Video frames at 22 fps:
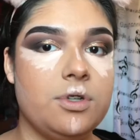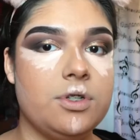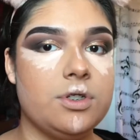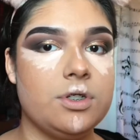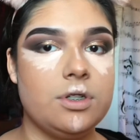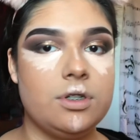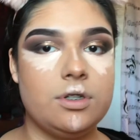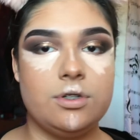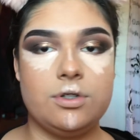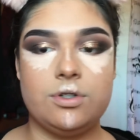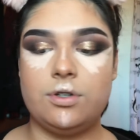just
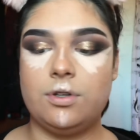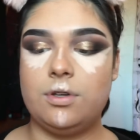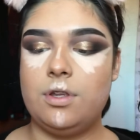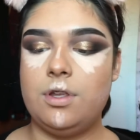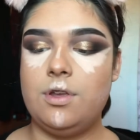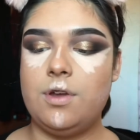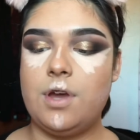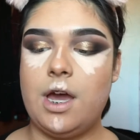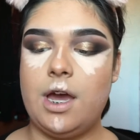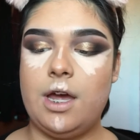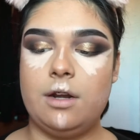gonna show
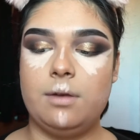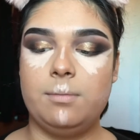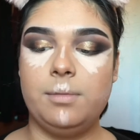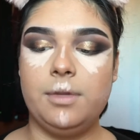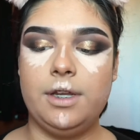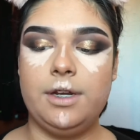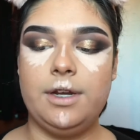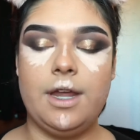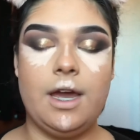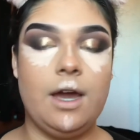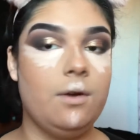you how to
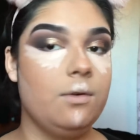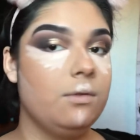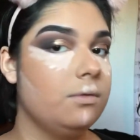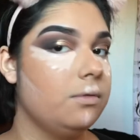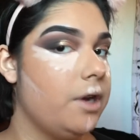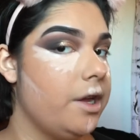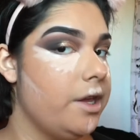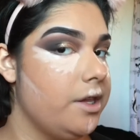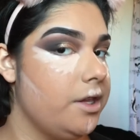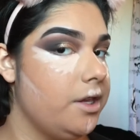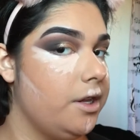blend out
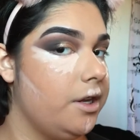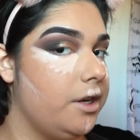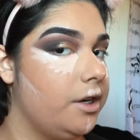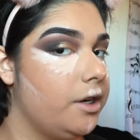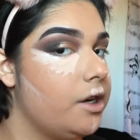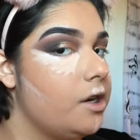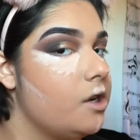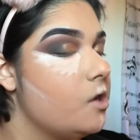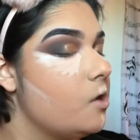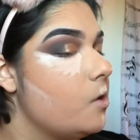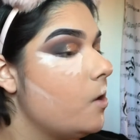right
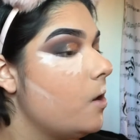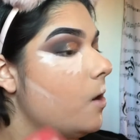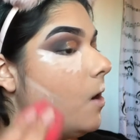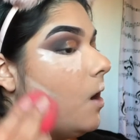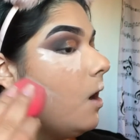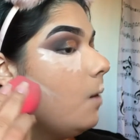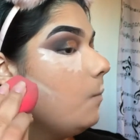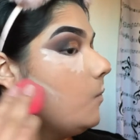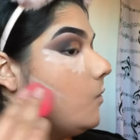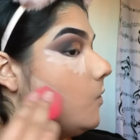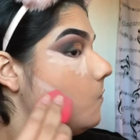here.
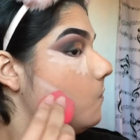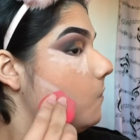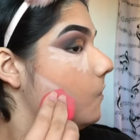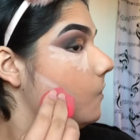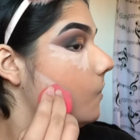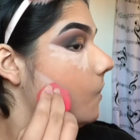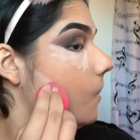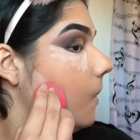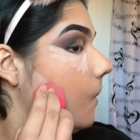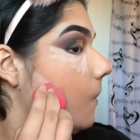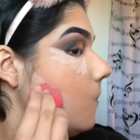I'm gonna
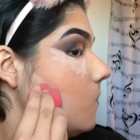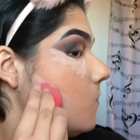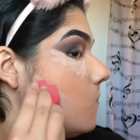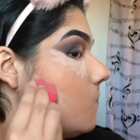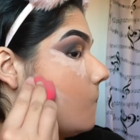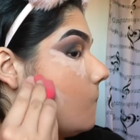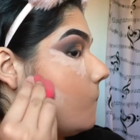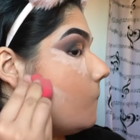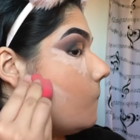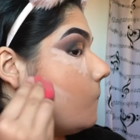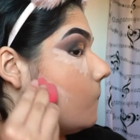blend it out
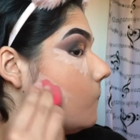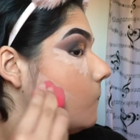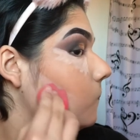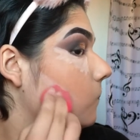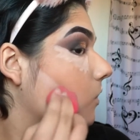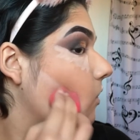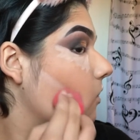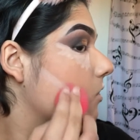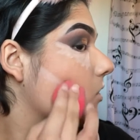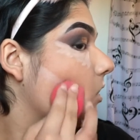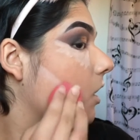
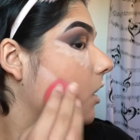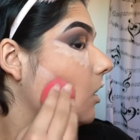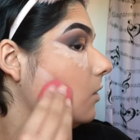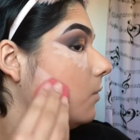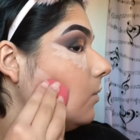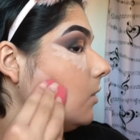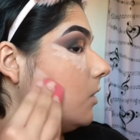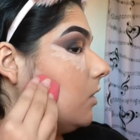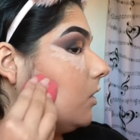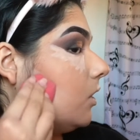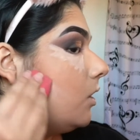the side
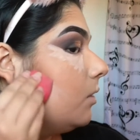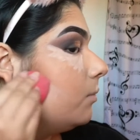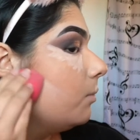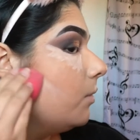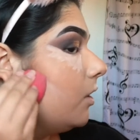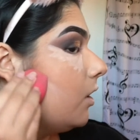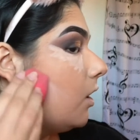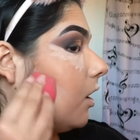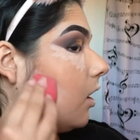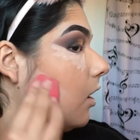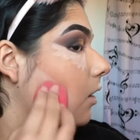we
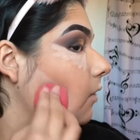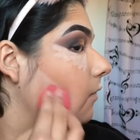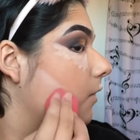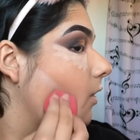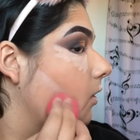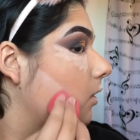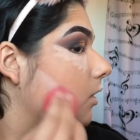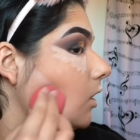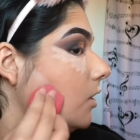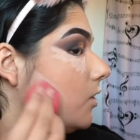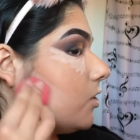blended out
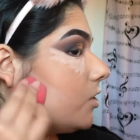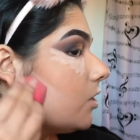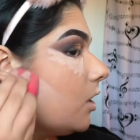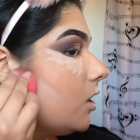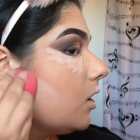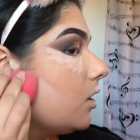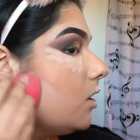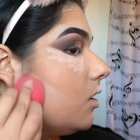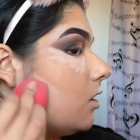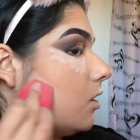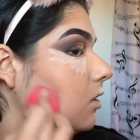foundation
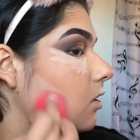on.